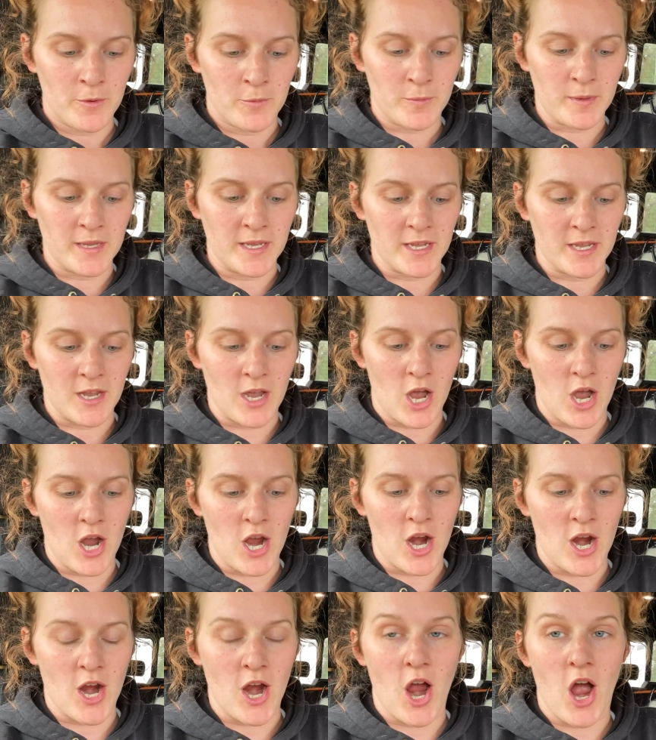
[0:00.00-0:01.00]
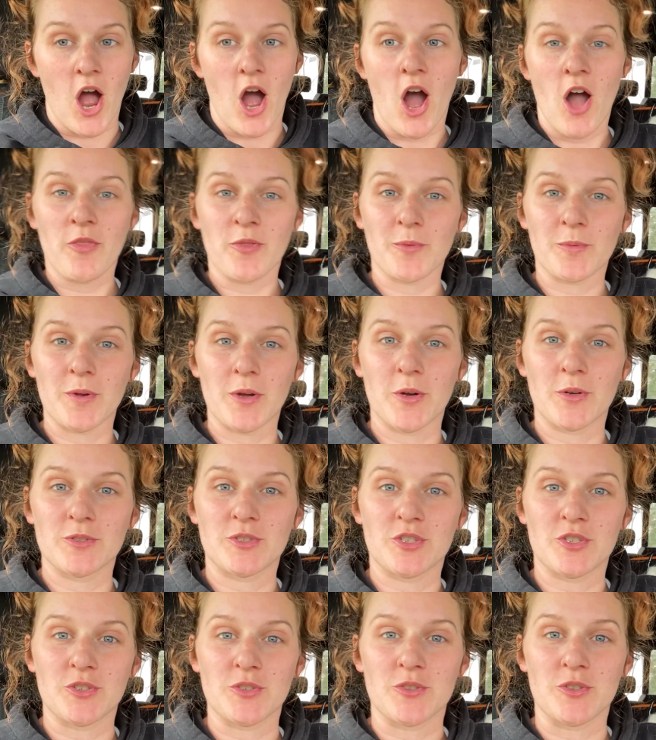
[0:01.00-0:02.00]
We are on the road
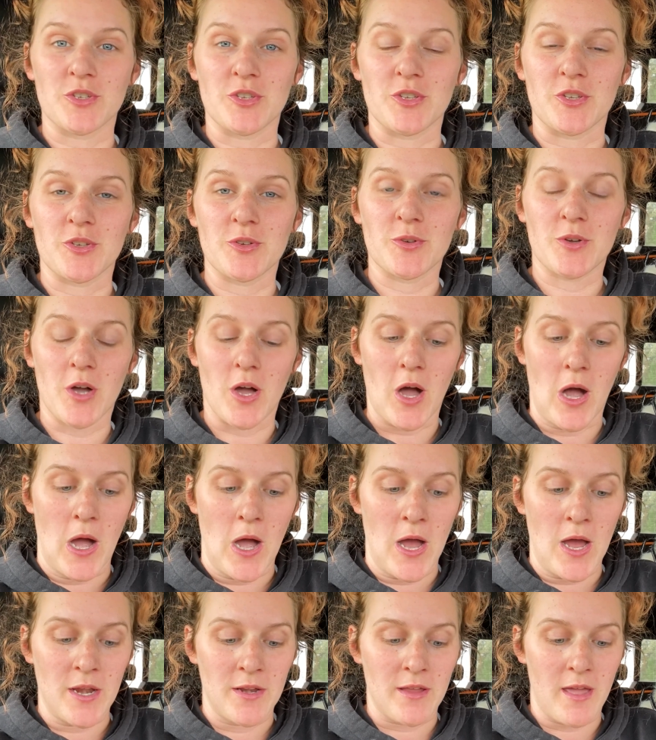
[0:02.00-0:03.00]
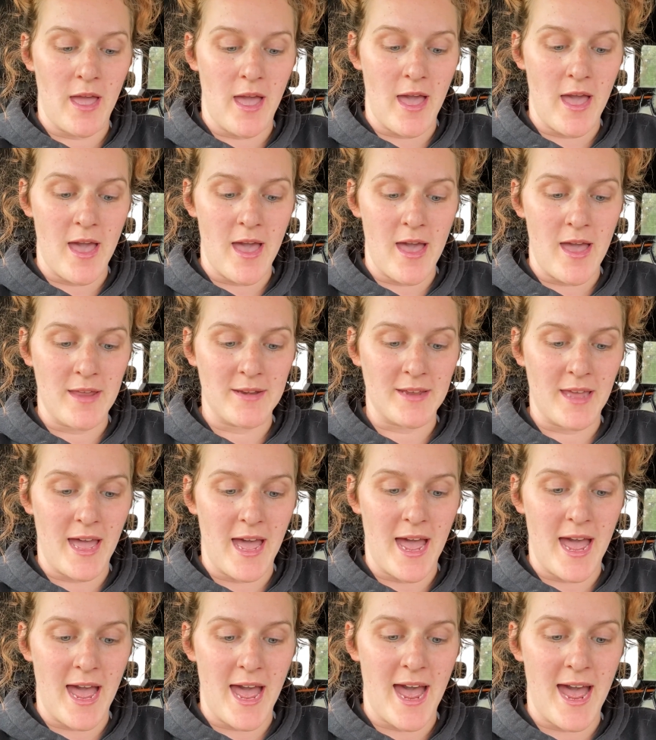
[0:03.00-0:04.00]
to the Yukon, and
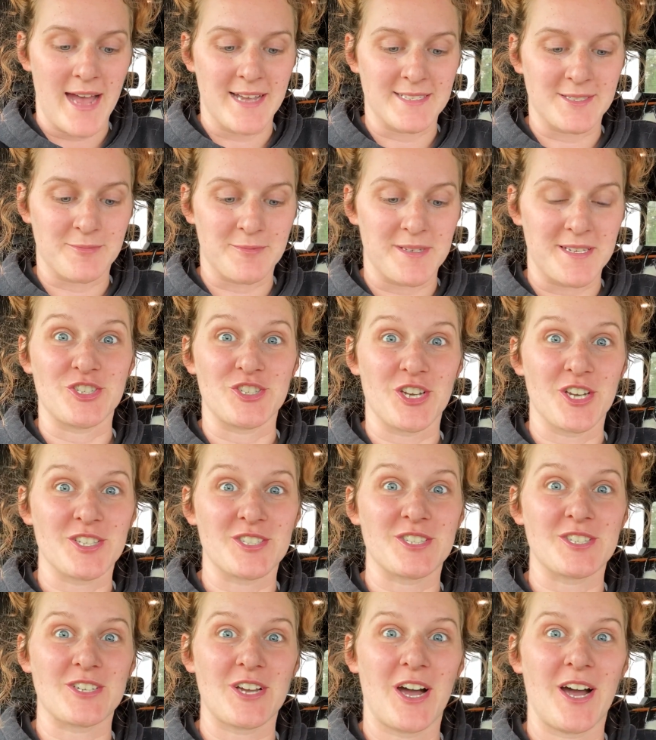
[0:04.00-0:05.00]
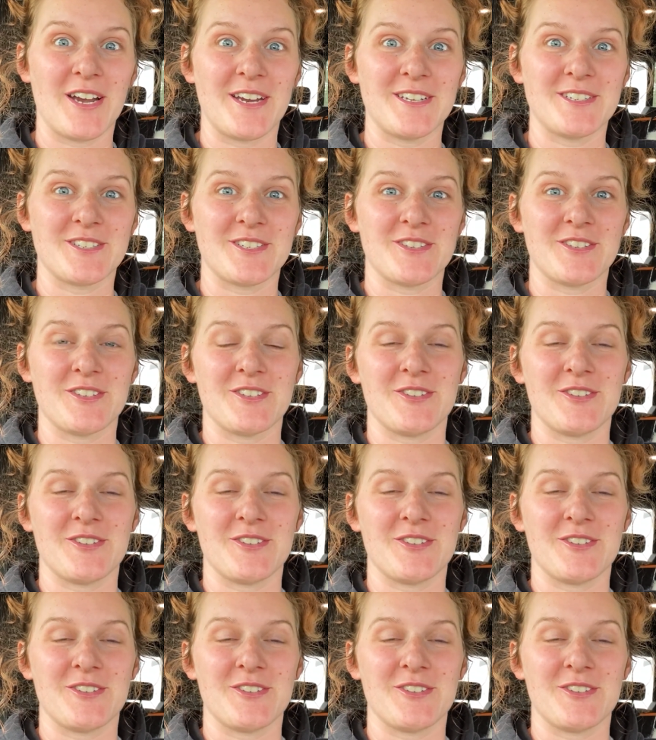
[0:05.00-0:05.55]
as we just got into the